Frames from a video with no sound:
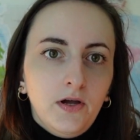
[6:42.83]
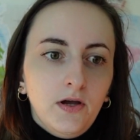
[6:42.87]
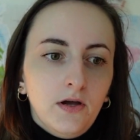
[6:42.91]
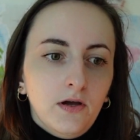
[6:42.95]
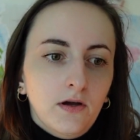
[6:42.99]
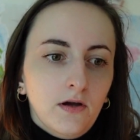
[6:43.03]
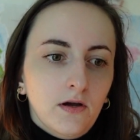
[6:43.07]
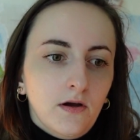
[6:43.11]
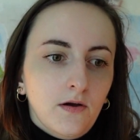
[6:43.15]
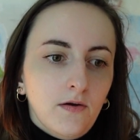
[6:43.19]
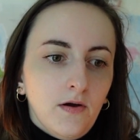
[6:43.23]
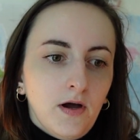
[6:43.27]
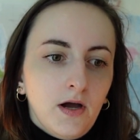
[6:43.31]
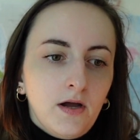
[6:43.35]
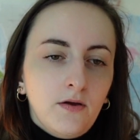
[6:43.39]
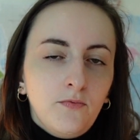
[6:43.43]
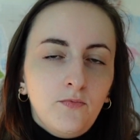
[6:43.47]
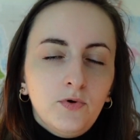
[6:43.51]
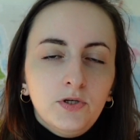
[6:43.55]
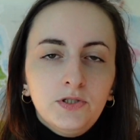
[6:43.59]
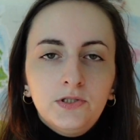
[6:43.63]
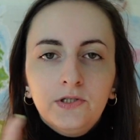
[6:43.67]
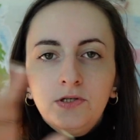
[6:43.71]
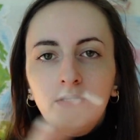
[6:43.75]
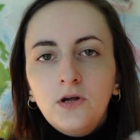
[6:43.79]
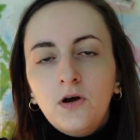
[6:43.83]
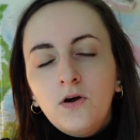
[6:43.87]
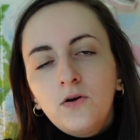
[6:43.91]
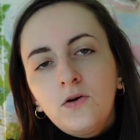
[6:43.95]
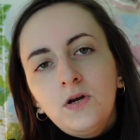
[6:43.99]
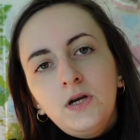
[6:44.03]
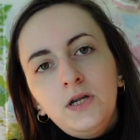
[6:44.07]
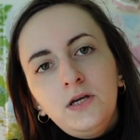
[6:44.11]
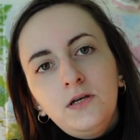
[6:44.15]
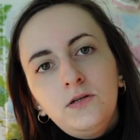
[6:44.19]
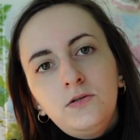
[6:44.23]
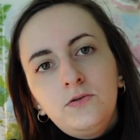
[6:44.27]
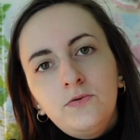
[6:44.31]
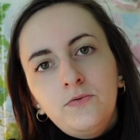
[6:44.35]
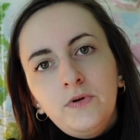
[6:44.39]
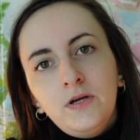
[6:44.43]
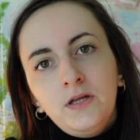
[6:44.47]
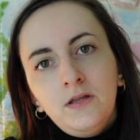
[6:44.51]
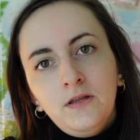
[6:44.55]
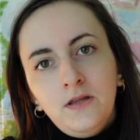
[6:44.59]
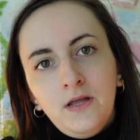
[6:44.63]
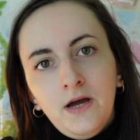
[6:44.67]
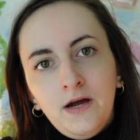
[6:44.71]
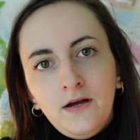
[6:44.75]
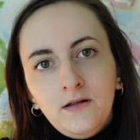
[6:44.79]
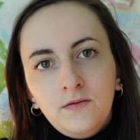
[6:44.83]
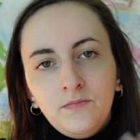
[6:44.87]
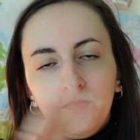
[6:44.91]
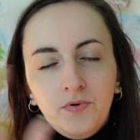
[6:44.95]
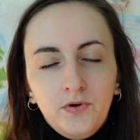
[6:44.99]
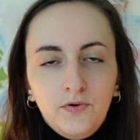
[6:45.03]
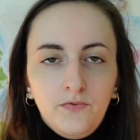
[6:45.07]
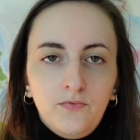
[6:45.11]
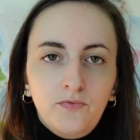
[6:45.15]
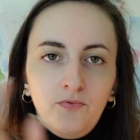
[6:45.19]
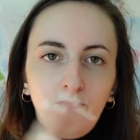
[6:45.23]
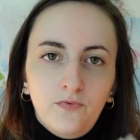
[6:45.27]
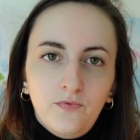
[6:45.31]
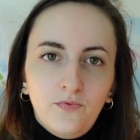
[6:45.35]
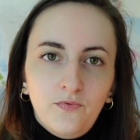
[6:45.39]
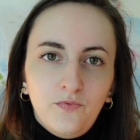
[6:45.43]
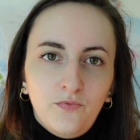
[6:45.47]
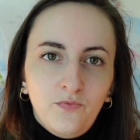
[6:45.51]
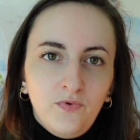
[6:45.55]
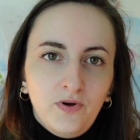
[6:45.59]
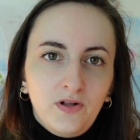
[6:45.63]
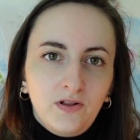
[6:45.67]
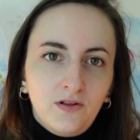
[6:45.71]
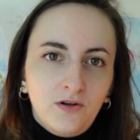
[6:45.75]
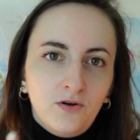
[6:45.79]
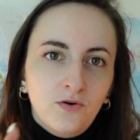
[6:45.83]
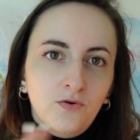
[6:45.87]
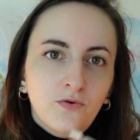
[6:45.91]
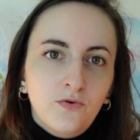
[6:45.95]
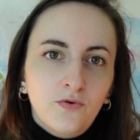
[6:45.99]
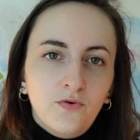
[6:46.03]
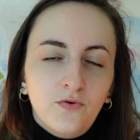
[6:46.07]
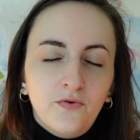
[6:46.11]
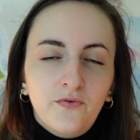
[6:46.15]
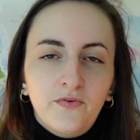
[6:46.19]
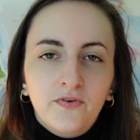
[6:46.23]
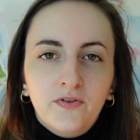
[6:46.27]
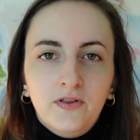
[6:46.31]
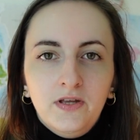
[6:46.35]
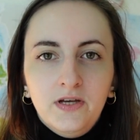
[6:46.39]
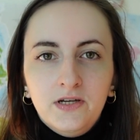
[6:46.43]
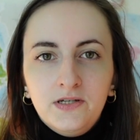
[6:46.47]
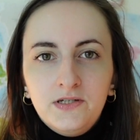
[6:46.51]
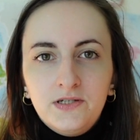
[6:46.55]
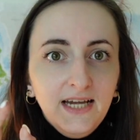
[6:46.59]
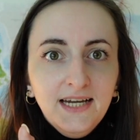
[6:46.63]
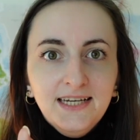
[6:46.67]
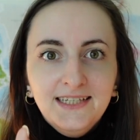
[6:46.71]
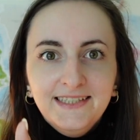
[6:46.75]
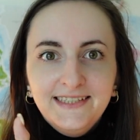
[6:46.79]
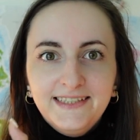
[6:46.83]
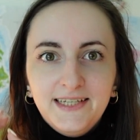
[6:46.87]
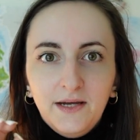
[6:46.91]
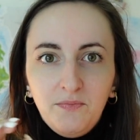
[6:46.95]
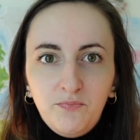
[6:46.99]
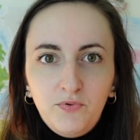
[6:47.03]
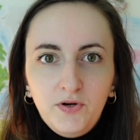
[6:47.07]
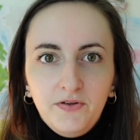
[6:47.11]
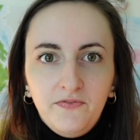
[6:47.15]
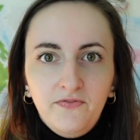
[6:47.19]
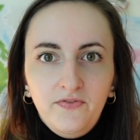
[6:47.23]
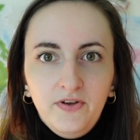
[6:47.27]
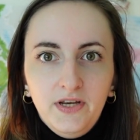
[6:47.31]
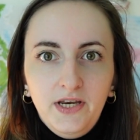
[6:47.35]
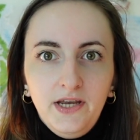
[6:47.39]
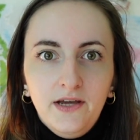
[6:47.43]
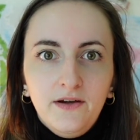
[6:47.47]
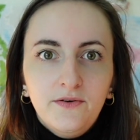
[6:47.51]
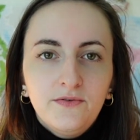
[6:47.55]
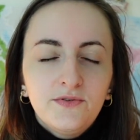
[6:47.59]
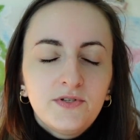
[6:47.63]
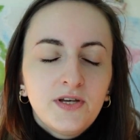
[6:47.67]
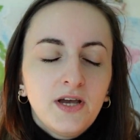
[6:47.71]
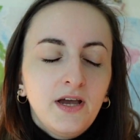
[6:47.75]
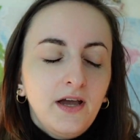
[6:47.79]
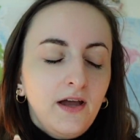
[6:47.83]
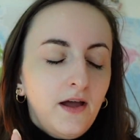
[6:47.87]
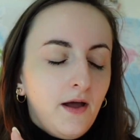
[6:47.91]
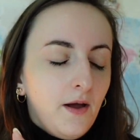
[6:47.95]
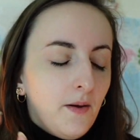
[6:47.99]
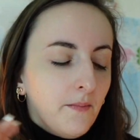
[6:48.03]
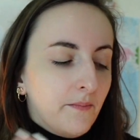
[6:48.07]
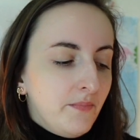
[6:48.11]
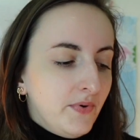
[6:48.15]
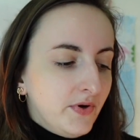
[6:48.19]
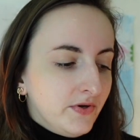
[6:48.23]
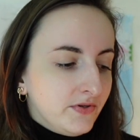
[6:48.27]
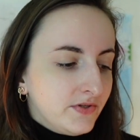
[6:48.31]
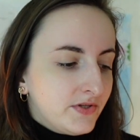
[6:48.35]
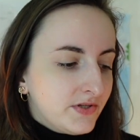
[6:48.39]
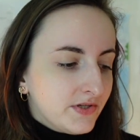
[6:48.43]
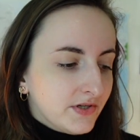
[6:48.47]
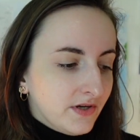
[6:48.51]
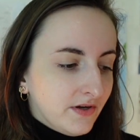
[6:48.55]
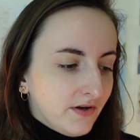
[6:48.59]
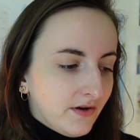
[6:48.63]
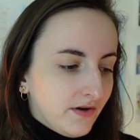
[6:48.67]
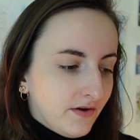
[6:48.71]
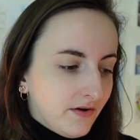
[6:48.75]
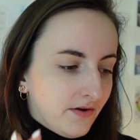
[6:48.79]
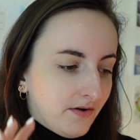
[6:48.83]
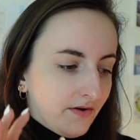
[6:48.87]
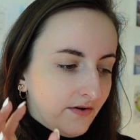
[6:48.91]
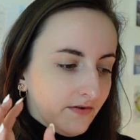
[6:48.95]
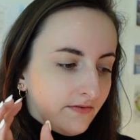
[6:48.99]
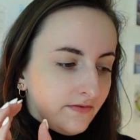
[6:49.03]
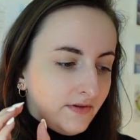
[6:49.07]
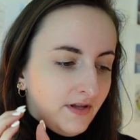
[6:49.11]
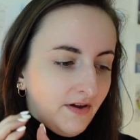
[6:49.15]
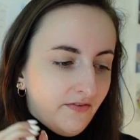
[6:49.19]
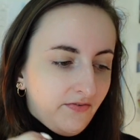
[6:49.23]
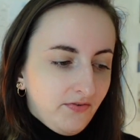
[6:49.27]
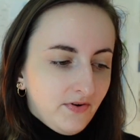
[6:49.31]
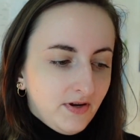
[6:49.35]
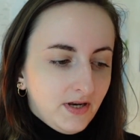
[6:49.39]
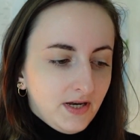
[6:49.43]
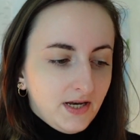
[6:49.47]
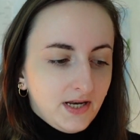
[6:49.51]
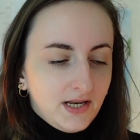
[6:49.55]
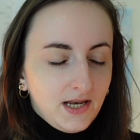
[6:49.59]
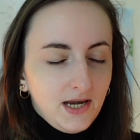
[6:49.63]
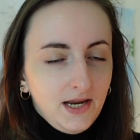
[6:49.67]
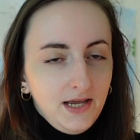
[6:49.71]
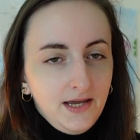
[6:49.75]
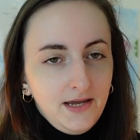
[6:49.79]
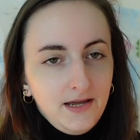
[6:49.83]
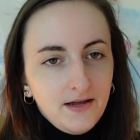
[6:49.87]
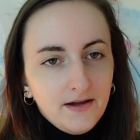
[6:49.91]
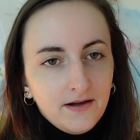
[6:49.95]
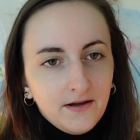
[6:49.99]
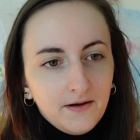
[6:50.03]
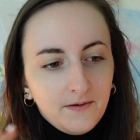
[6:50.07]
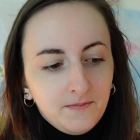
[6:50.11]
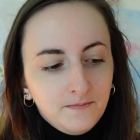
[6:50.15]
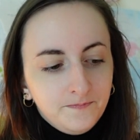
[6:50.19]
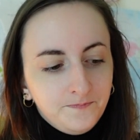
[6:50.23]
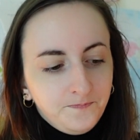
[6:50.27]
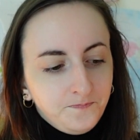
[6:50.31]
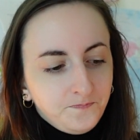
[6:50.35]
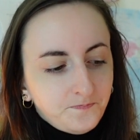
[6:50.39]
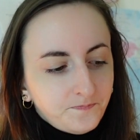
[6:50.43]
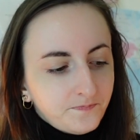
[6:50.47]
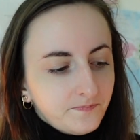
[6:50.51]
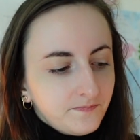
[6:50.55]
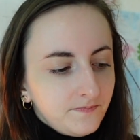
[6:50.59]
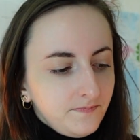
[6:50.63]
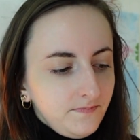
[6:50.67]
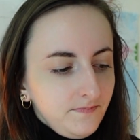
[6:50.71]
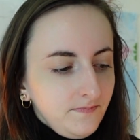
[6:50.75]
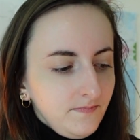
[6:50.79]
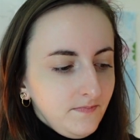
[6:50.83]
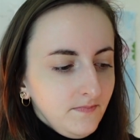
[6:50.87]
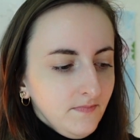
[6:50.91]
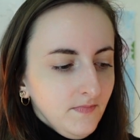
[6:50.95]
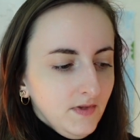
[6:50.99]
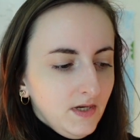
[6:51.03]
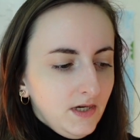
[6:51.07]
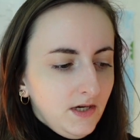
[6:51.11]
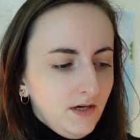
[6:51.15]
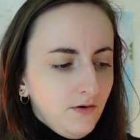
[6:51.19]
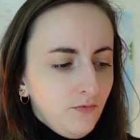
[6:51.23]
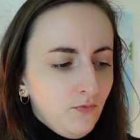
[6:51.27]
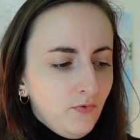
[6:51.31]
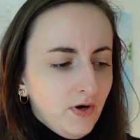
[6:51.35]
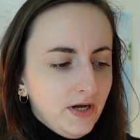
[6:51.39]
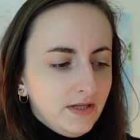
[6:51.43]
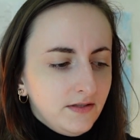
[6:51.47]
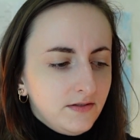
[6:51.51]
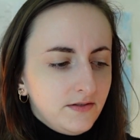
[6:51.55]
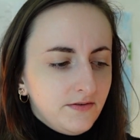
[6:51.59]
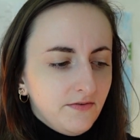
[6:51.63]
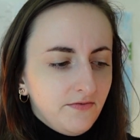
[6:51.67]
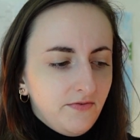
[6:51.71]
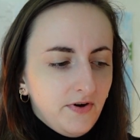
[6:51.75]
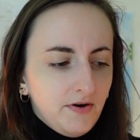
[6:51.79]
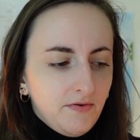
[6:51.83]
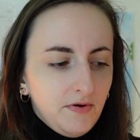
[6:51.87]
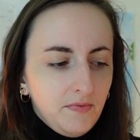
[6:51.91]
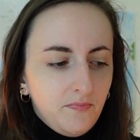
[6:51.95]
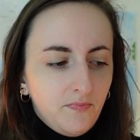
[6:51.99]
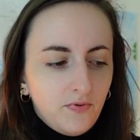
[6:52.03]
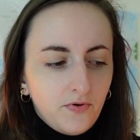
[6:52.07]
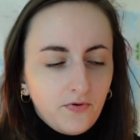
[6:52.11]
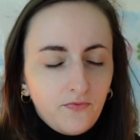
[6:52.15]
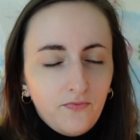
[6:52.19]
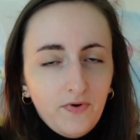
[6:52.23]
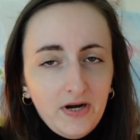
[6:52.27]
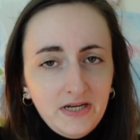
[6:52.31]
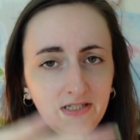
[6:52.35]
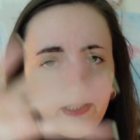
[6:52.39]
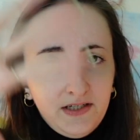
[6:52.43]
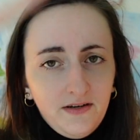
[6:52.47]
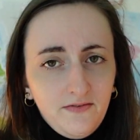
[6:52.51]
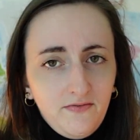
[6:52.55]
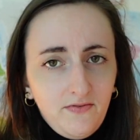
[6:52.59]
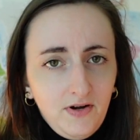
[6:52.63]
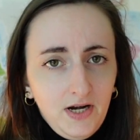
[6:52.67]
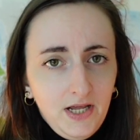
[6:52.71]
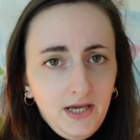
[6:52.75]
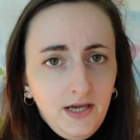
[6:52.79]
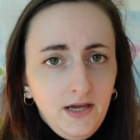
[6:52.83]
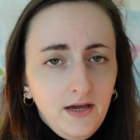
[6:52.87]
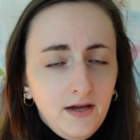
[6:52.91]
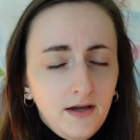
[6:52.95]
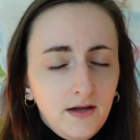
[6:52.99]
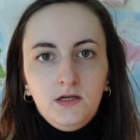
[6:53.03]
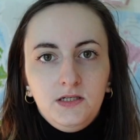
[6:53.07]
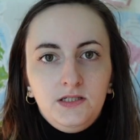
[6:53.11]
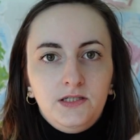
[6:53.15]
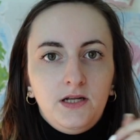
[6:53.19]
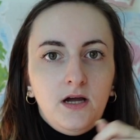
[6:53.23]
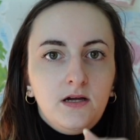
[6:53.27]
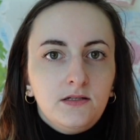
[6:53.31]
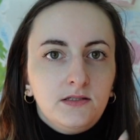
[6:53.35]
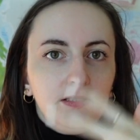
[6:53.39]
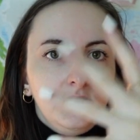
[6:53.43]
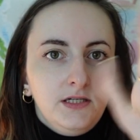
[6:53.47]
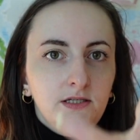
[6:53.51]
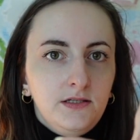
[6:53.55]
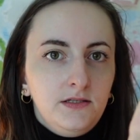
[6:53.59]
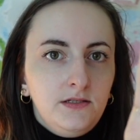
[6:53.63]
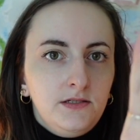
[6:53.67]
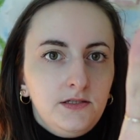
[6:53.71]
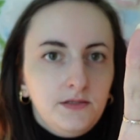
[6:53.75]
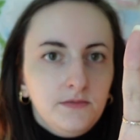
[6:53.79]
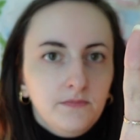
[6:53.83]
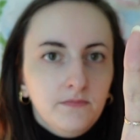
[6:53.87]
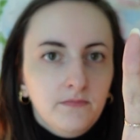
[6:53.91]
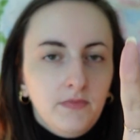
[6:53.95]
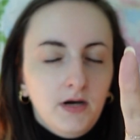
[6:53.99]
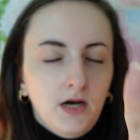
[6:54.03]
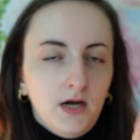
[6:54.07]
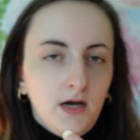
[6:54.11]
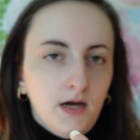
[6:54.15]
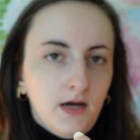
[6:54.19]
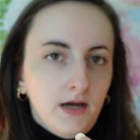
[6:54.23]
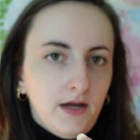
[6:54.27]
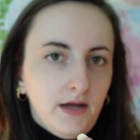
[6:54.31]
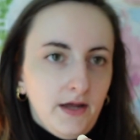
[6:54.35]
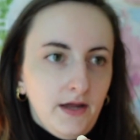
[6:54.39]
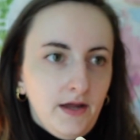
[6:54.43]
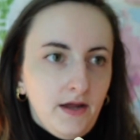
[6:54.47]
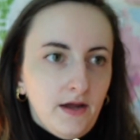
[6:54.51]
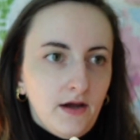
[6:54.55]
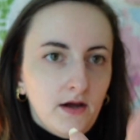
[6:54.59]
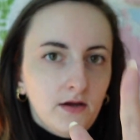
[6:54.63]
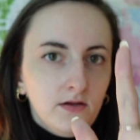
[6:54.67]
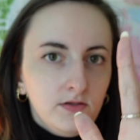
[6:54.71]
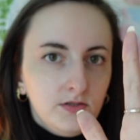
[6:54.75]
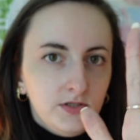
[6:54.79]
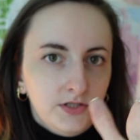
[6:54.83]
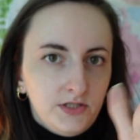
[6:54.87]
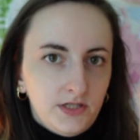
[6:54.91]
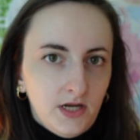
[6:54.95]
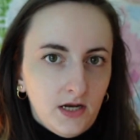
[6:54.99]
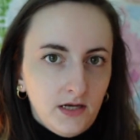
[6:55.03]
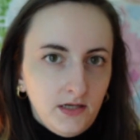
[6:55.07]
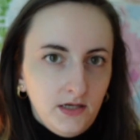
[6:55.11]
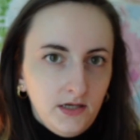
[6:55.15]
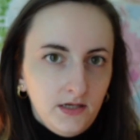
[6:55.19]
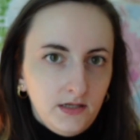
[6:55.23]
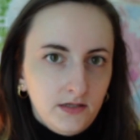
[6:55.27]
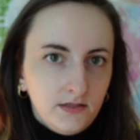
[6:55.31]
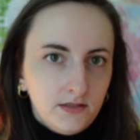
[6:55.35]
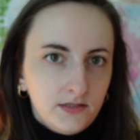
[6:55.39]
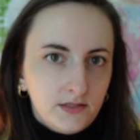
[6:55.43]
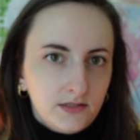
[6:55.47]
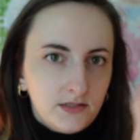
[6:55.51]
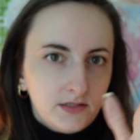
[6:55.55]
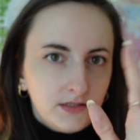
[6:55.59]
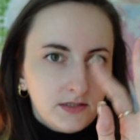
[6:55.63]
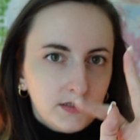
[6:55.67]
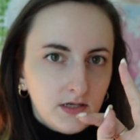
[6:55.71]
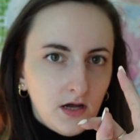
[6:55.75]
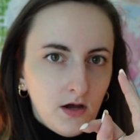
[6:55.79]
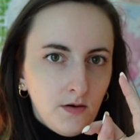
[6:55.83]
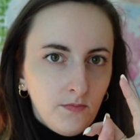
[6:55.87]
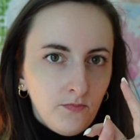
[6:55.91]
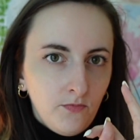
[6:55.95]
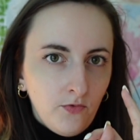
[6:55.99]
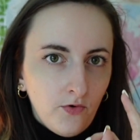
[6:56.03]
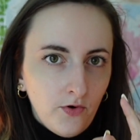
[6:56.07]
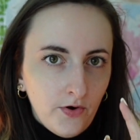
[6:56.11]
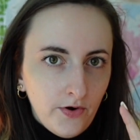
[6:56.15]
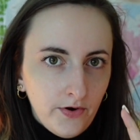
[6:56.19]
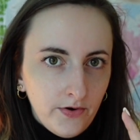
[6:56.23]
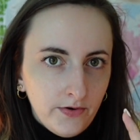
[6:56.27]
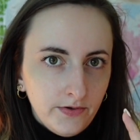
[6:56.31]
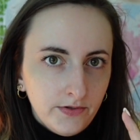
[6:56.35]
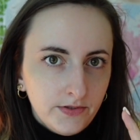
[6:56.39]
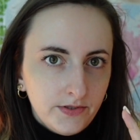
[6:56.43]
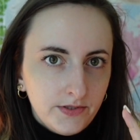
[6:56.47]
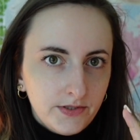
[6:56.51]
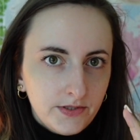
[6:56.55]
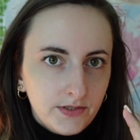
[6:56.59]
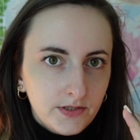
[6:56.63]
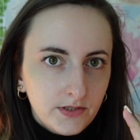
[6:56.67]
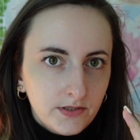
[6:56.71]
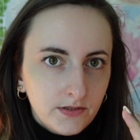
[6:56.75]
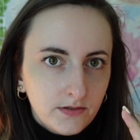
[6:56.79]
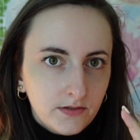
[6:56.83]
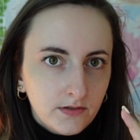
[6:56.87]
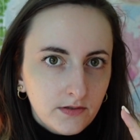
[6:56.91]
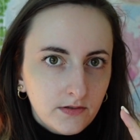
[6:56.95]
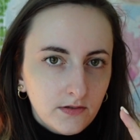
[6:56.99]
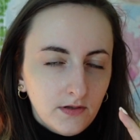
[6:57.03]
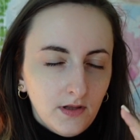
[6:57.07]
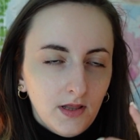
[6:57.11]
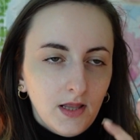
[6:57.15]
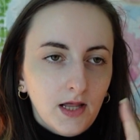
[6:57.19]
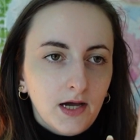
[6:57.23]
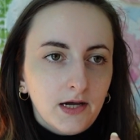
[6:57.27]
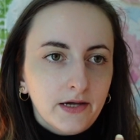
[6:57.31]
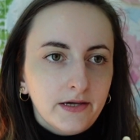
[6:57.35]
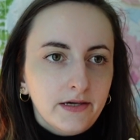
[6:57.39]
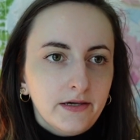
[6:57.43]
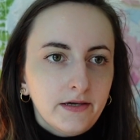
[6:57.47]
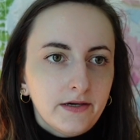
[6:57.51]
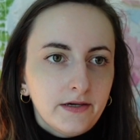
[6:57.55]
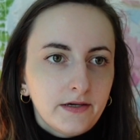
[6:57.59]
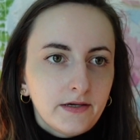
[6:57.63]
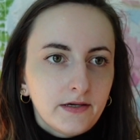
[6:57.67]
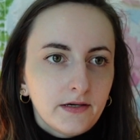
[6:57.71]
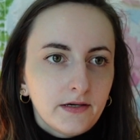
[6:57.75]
I wasn't only doing that, but we'll go over this in separate videos, but definitely it went very progressively. I started by understanding some words, like,